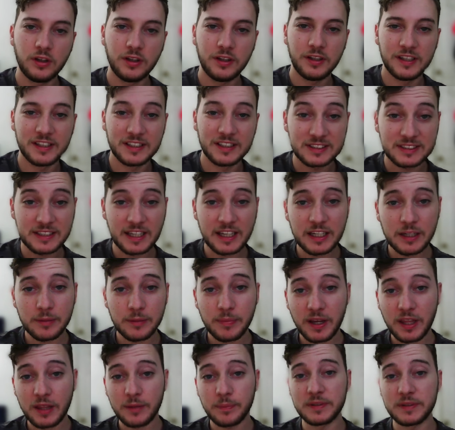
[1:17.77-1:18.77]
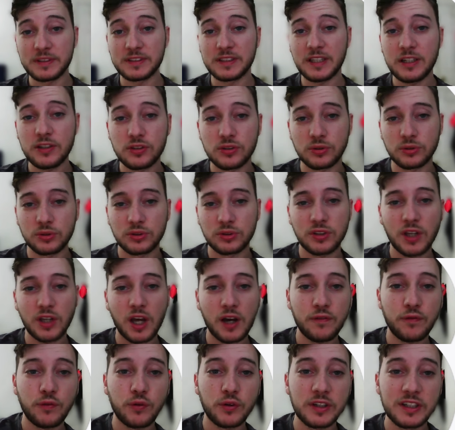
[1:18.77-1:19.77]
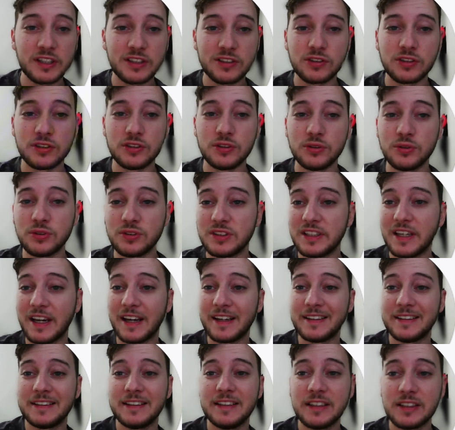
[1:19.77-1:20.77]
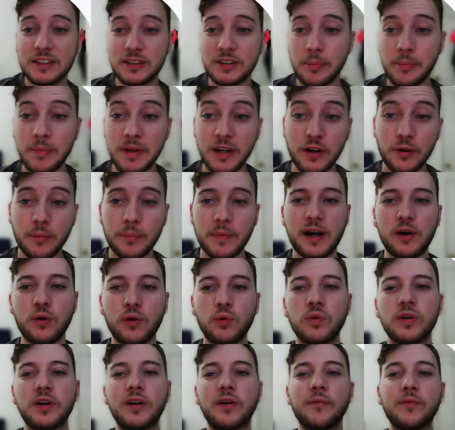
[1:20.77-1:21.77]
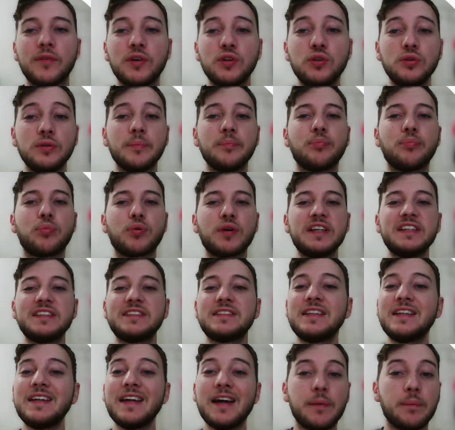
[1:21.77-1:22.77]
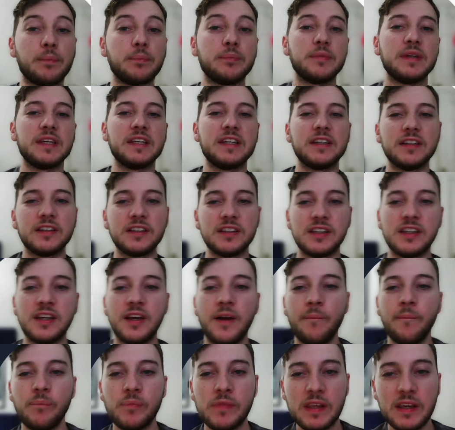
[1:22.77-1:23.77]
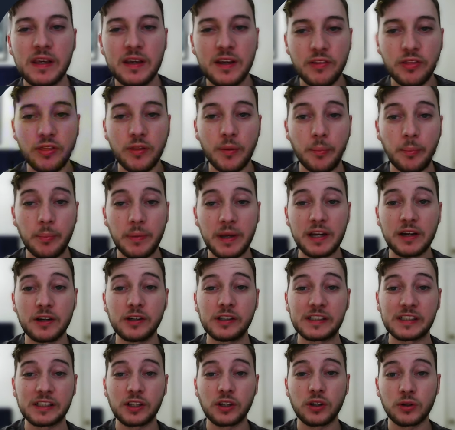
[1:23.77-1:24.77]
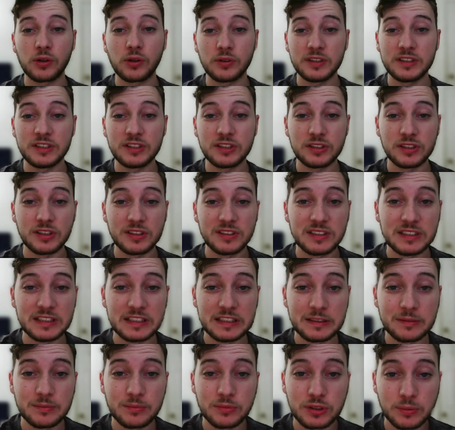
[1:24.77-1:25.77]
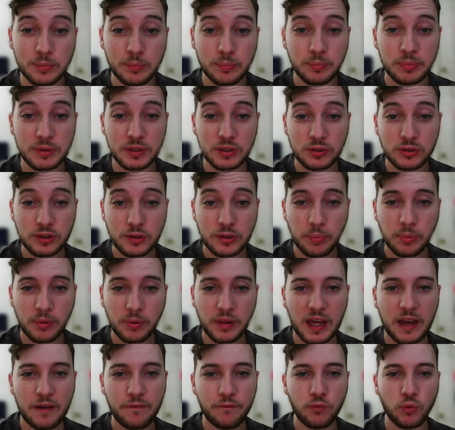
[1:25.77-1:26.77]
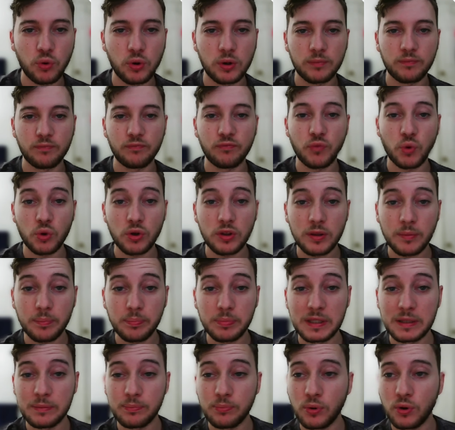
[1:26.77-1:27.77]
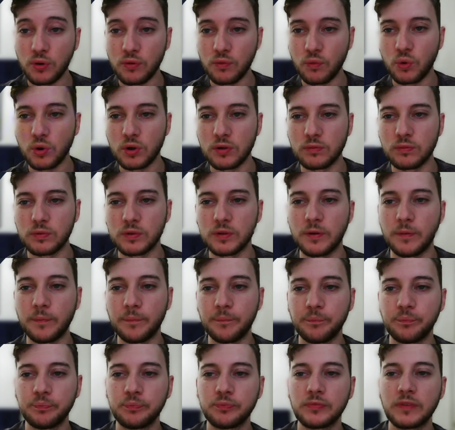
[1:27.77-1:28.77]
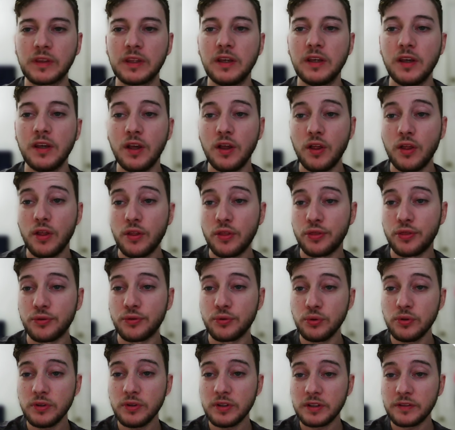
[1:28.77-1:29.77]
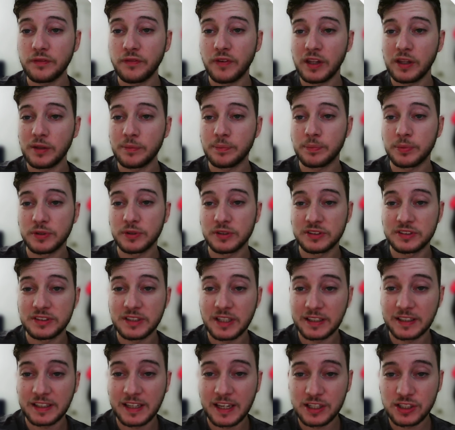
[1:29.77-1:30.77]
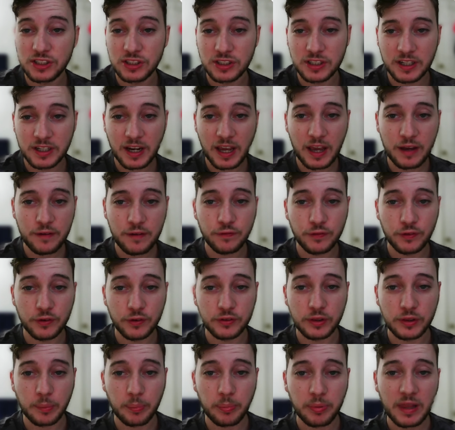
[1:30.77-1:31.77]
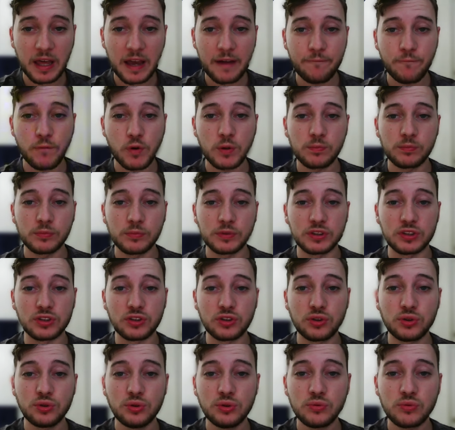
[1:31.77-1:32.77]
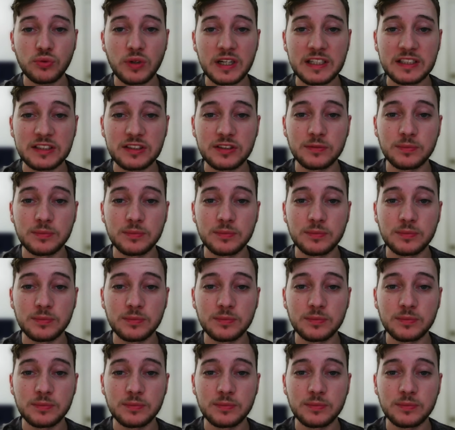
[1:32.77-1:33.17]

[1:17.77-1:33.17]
Excited by the potential, Software introduced the idea to Mayor Malware, who embraced it immediately. The mayor encouraged the team to build the platform for the people of Warville. Through the developers' dedication and effort, the platform was soon ready